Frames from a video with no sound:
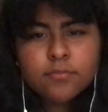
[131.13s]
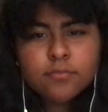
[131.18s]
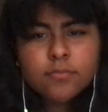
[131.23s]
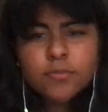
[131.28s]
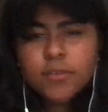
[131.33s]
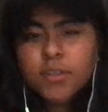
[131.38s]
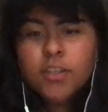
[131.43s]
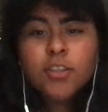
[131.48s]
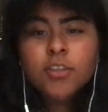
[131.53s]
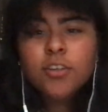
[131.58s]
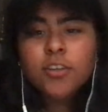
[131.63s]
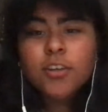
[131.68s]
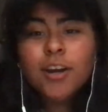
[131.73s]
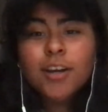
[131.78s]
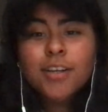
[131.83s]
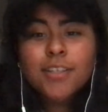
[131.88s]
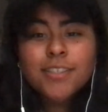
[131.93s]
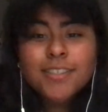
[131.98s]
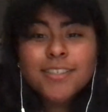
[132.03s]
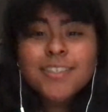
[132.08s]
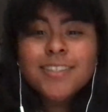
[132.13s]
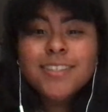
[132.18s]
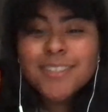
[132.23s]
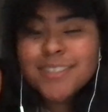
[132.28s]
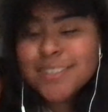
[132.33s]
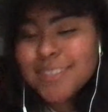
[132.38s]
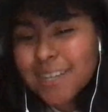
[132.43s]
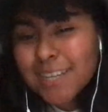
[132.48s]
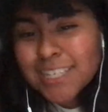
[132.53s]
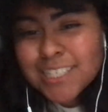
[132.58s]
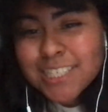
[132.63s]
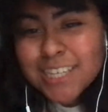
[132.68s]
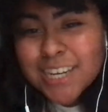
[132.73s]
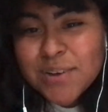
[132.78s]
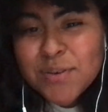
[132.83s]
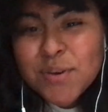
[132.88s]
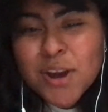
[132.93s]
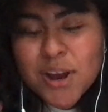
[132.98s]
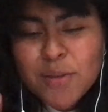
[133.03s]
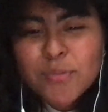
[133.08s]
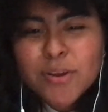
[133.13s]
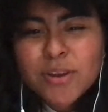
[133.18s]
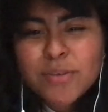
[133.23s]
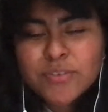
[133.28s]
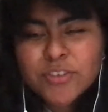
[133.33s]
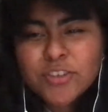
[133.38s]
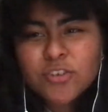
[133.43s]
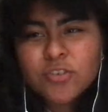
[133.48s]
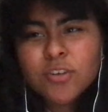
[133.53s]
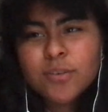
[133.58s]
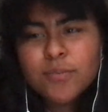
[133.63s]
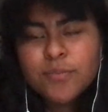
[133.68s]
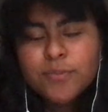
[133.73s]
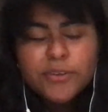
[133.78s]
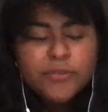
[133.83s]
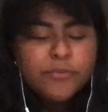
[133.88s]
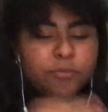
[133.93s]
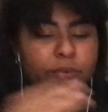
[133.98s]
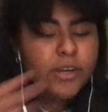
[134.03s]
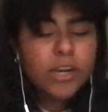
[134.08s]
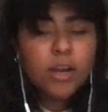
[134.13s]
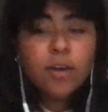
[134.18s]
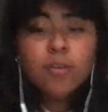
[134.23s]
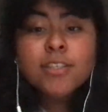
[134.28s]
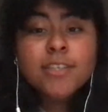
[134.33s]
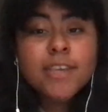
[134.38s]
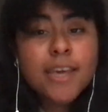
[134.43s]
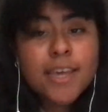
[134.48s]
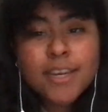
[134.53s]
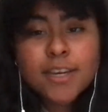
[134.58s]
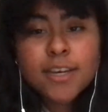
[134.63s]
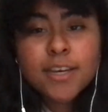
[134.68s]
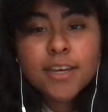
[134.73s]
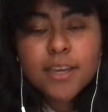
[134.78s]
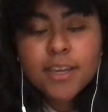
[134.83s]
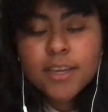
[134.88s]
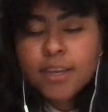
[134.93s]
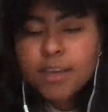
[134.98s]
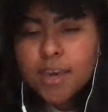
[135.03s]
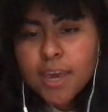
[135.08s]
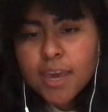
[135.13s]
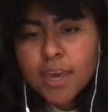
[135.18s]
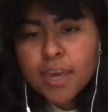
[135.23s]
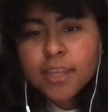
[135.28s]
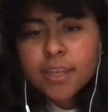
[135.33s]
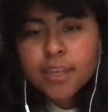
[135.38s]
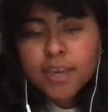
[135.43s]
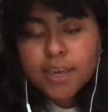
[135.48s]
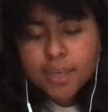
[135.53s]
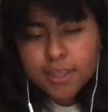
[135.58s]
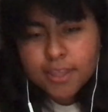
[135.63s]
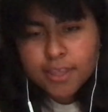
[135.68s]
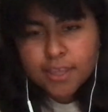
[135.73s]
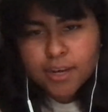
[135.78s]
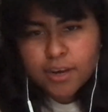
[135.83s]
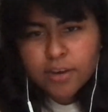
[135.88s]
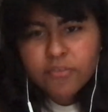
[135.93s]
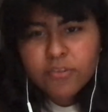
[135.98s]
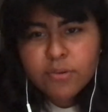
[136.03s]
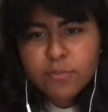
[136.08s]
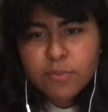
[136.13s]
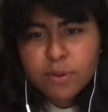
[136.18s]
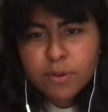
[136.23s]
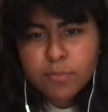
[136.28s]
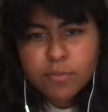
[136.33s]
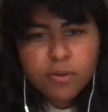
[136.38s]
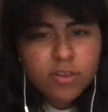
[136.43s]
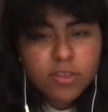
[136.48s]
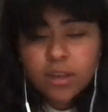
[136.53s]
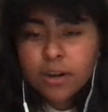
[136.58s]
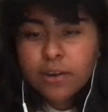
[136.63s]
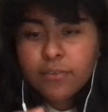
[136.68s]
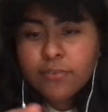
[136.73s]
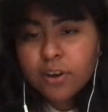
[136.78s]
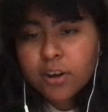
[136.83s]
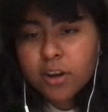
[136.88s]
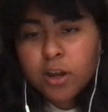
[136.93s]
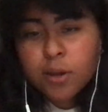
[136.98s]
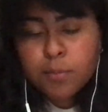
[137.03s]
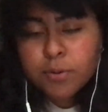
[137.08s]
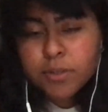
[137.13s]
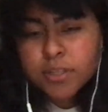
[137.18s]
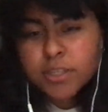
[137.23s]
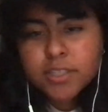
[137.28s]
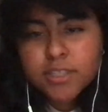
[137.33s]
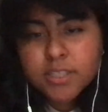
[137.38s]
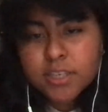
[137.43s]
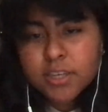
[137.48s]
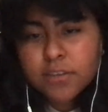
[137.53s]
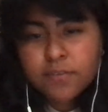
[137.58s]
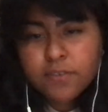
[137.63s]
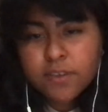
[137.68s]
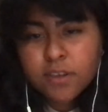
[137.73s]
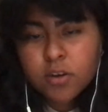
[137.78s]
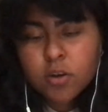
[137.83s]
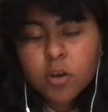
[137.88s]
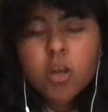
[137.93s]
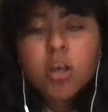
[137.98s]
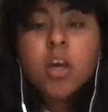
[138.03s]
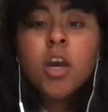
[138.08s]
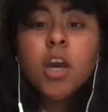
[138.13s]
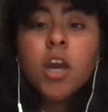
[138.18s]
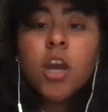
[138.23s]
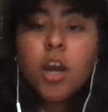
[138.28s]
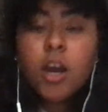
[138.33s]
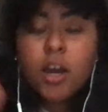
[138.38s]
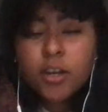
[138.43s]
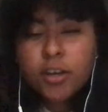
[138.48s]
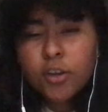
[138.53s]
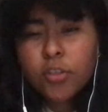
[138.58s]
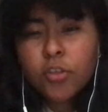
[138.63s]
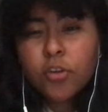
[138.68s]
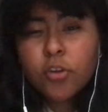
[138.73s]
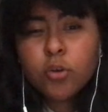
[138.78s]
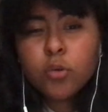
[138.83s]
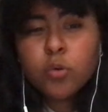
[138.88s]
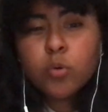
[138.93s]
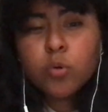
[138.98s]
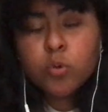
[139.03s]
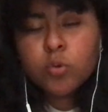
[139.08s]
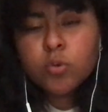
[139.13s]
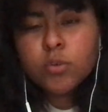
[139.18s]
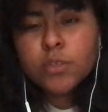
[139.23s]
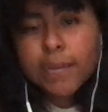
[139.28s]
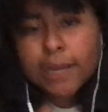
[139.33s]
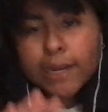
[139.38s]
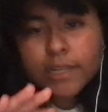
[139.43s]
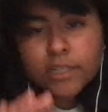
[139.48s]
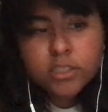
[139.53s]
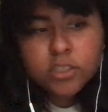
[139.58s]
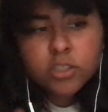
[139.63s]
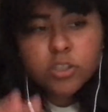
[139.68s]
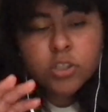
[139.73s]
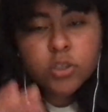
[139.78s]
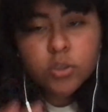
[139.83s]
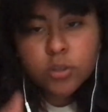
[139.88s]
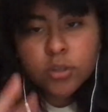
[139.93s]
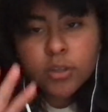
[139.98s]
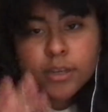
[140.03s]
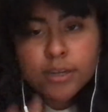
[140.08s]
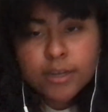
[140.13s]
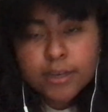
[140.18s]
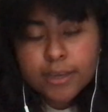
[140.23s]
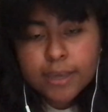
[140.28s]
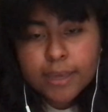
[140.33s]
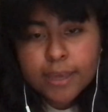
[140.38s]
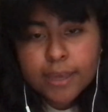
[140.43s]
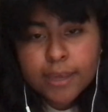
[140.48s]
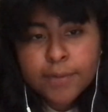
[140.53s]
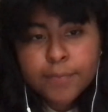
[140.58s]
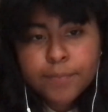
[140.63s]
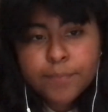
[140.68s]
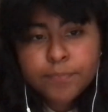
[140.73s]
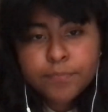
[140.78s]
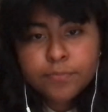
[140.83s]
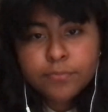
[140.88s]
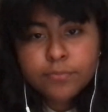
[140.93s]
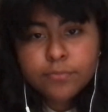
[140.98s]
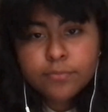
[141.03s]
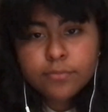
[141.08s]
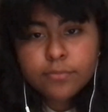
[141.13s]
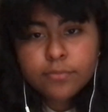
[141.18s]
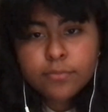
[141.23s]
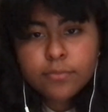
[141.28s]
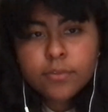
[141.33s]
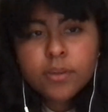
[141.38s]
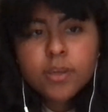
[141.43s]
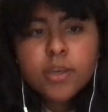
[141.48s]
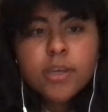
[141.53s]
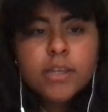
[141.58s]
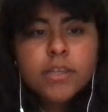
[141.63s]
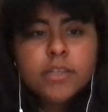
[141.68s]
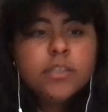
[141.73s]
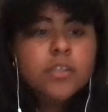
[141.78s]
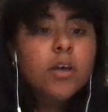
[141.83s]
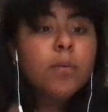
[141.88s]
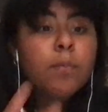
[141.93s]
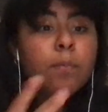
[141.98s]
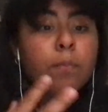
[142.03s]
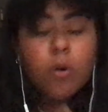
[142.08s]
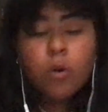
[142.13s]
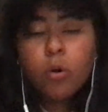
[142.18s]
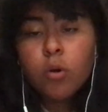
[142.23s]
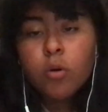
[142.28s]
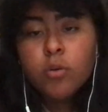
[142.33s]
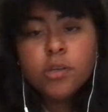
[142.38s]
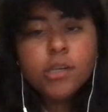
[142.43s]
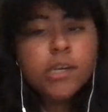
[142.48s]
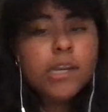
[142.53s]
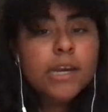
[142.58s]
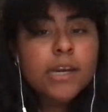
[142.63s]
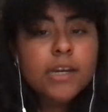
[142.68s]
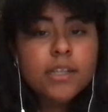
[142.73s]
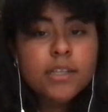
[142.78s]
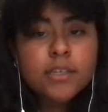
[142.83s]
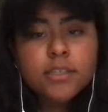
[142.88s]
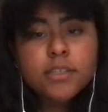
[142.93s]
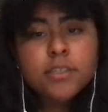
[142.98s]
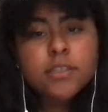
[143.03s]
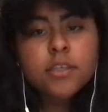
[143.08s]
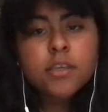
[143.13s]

Hello, you guys. This is the second time I'm interrupting. Right now I was editing and then I remember that I forgot to put this in the video. Another cool necklace you could get is a pearl necklace.